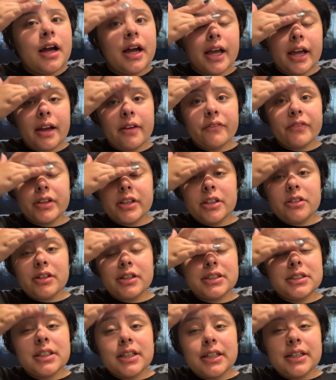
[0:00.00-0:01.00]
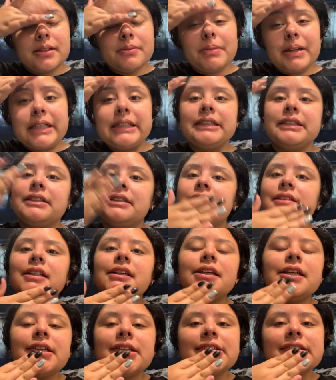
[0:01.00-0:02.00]
I have really dry skin in my
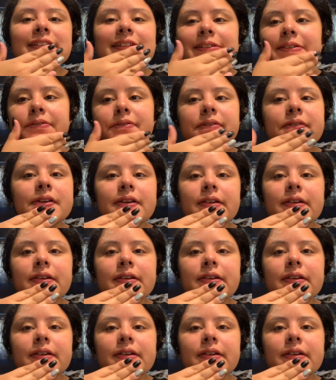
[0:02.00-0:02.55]
T-zone,